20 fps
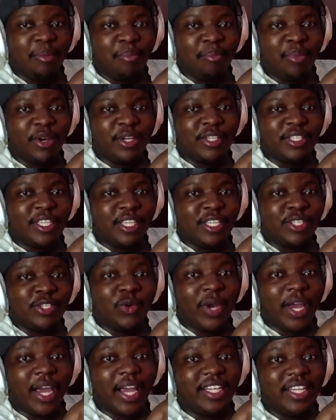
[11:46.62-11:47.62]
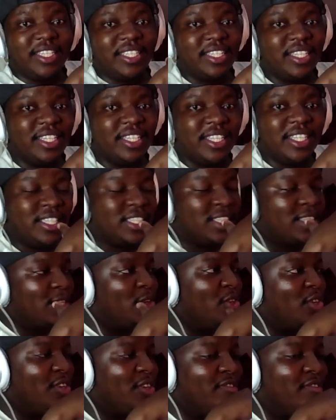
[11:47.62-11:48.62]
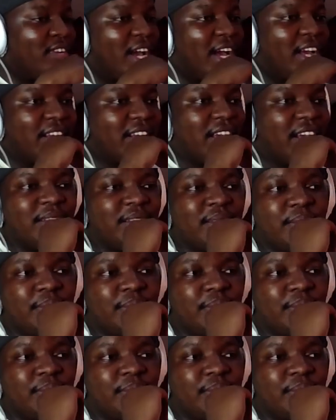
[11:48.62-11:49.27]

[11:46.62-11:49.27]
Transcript: person to hate in the sisterhood of Dada.